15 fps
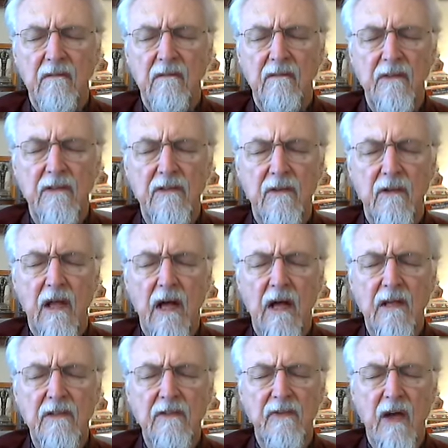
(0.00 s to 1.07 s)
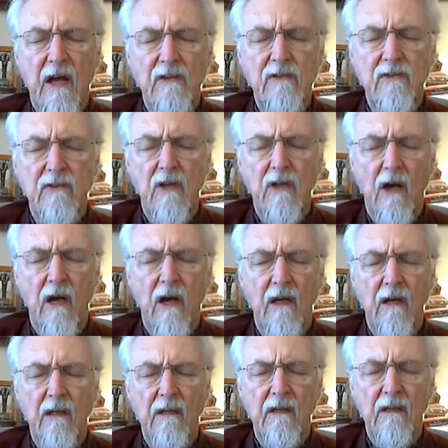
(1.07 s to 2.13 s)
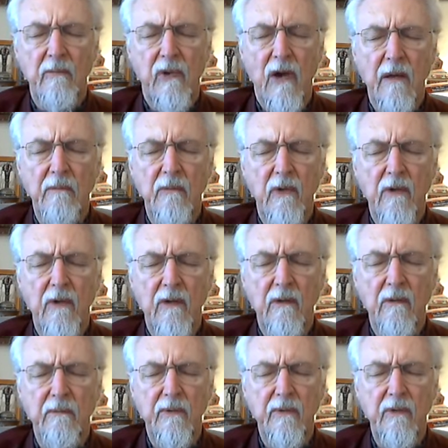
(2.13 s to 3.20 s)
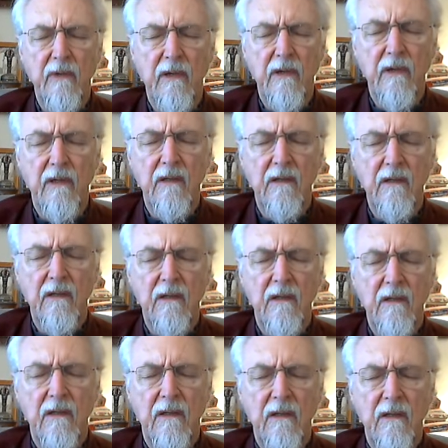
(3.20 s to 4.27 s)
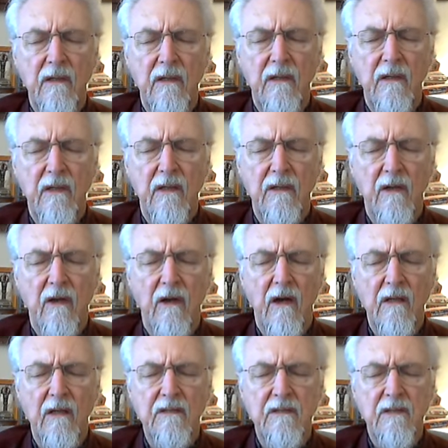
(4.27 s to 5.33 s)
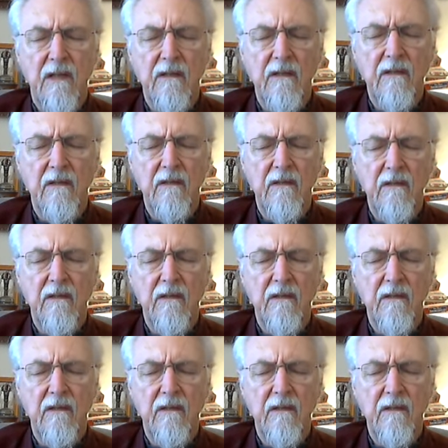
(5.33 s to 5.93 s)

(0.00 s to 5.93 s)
Visualize Vajradhara, the primordial Buddha, in your heart center.